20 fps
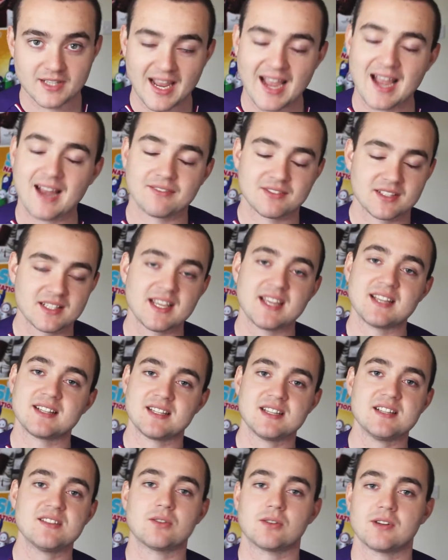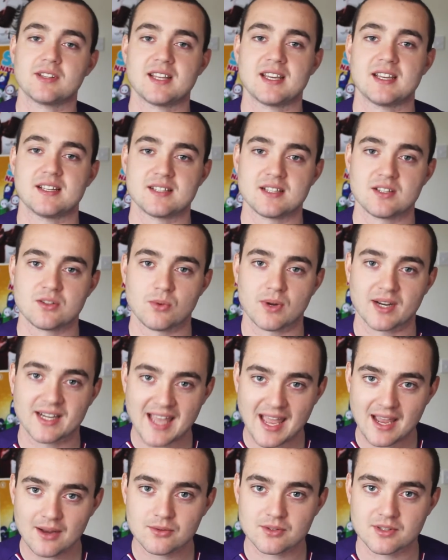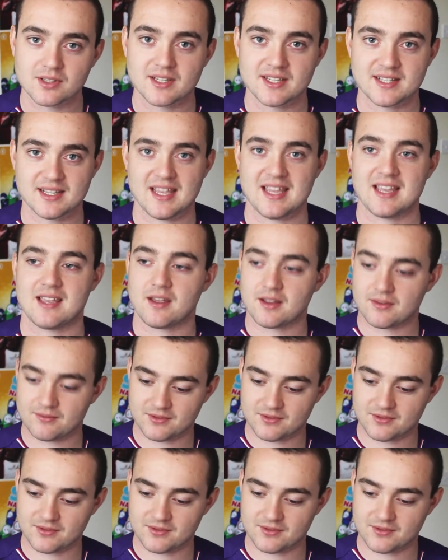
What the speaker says: they have to take these sort of things into account, I think,